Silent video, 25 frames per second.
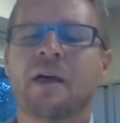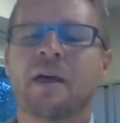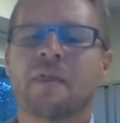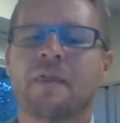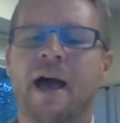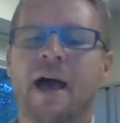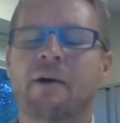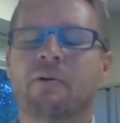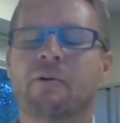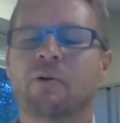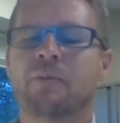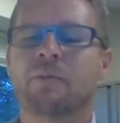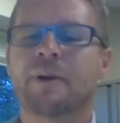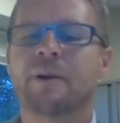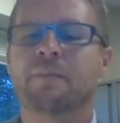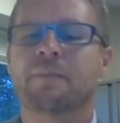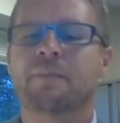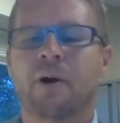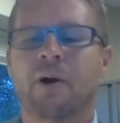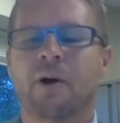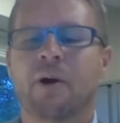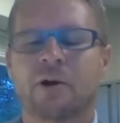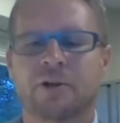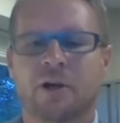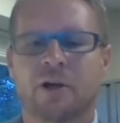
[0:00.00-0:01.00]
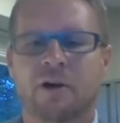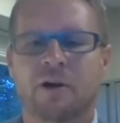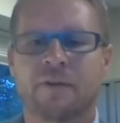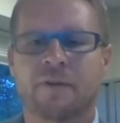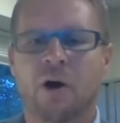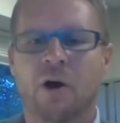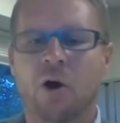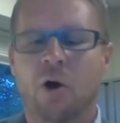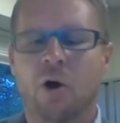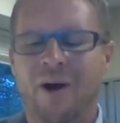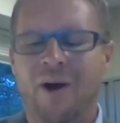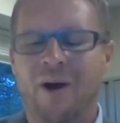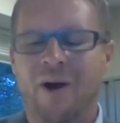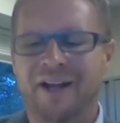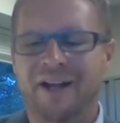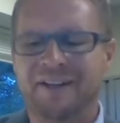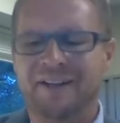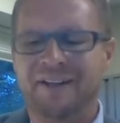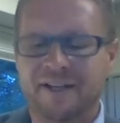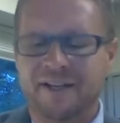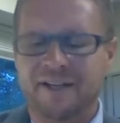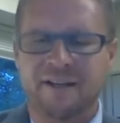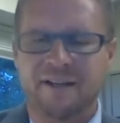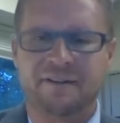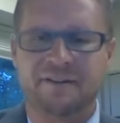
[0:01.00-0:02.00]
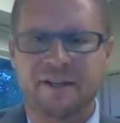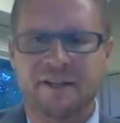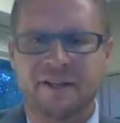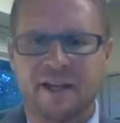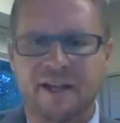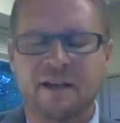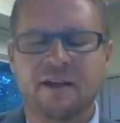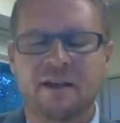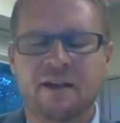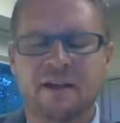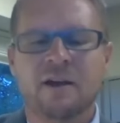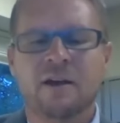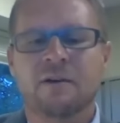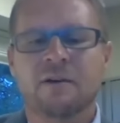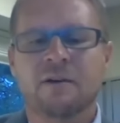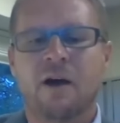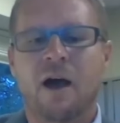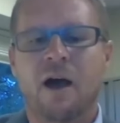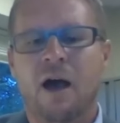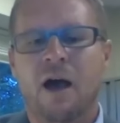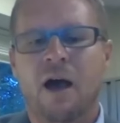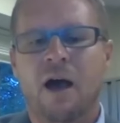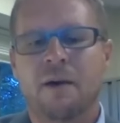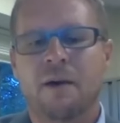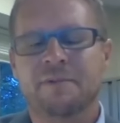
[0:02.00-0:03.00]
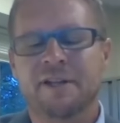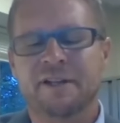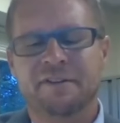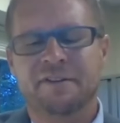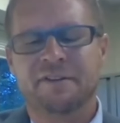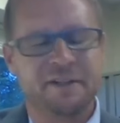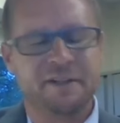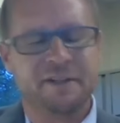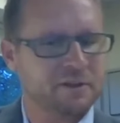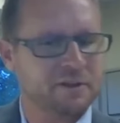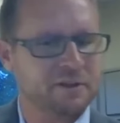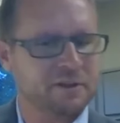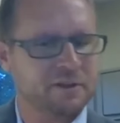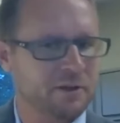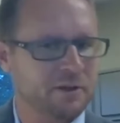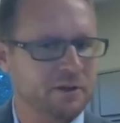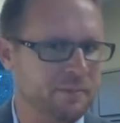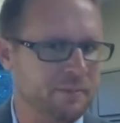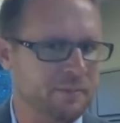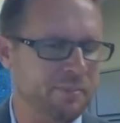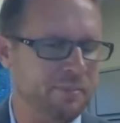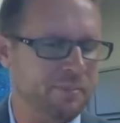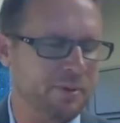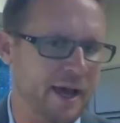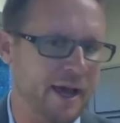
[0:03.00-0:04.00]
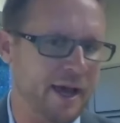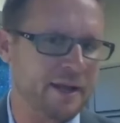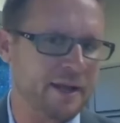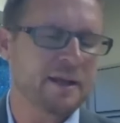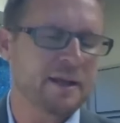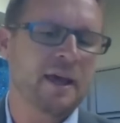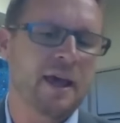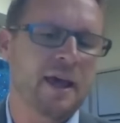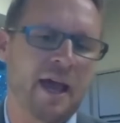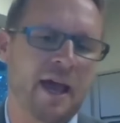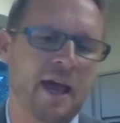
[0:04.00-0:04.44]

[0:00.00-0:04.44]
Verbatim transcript: That will be part of the OSTC um, distance learning plan.